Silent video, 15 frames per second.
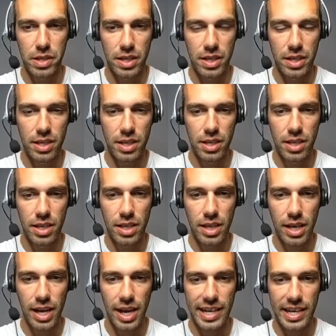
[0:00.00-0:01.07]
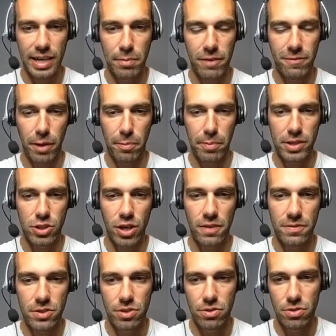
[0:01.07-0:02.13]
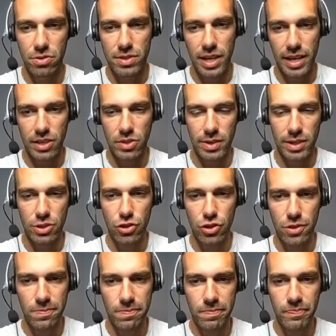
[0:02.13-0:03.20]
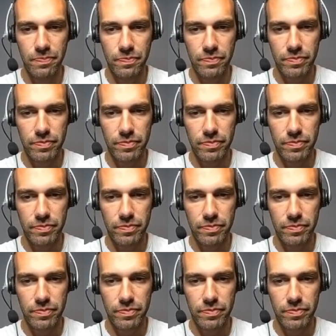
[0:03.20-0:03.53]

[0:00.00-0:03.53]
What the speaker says: HP and get my Fire Punch off to take switch.